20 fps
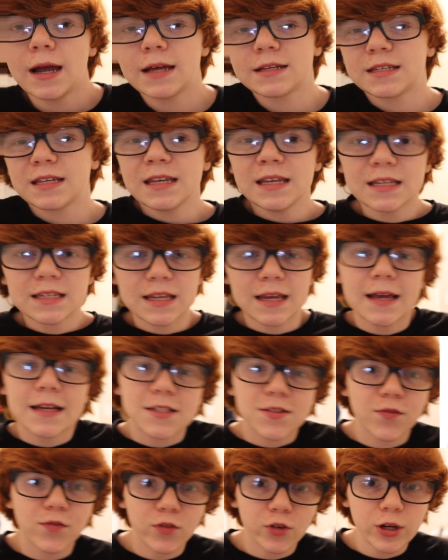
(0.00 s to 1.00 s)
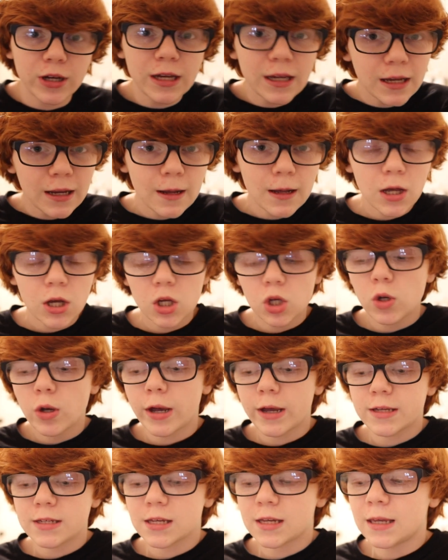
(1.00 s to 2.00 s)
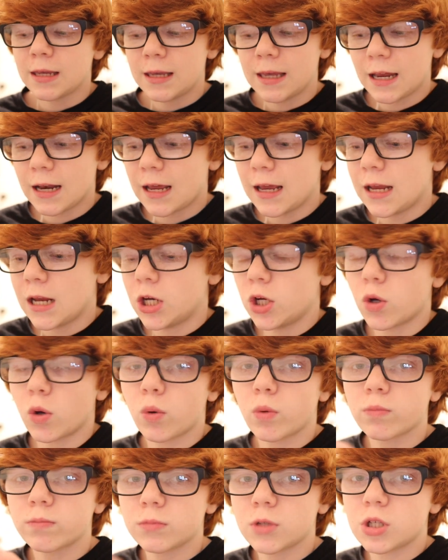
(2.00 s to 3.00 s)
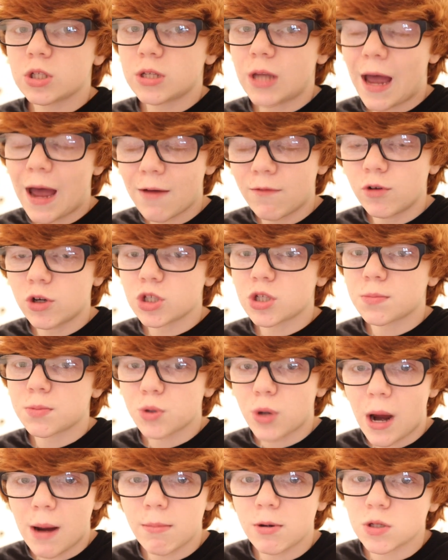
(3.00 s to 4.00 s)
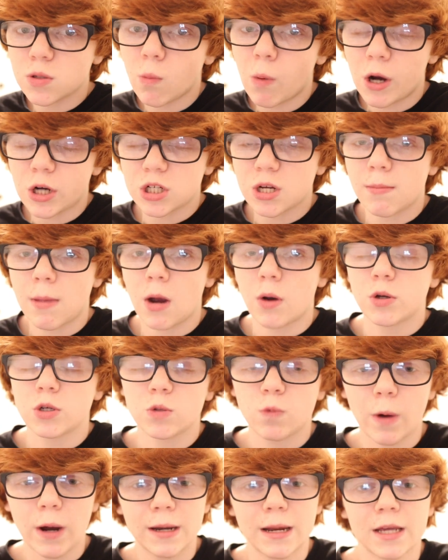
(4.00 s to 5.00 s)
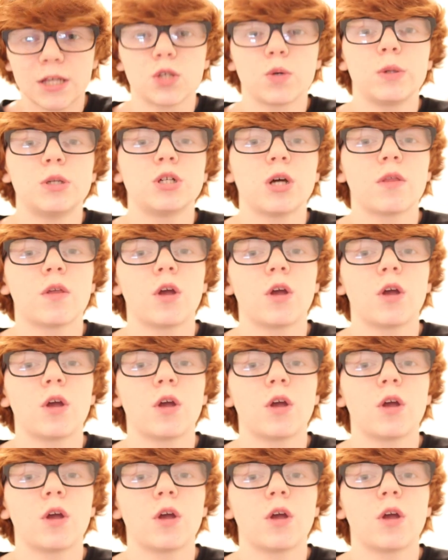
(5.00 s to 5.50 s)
It's easy, it's free. You guys can get it and you'll just have your subscribers and watch time hours right next to each